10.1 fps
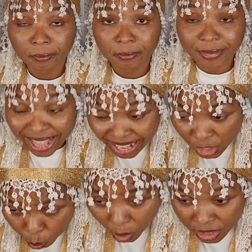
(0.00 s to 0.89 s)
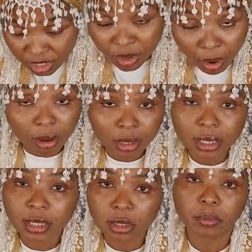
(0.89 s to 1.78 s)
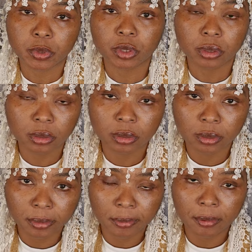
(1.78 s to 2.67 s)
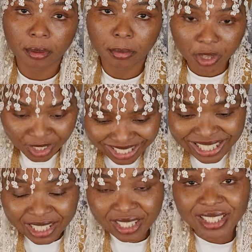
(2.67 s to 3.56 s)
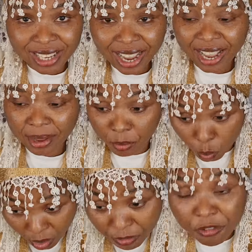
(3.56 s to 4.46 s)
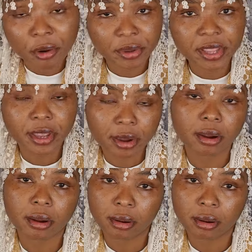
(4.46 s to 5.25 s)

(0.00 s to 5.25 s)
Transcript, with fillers: That's what it's all leading up to. Because it is time. We're very near.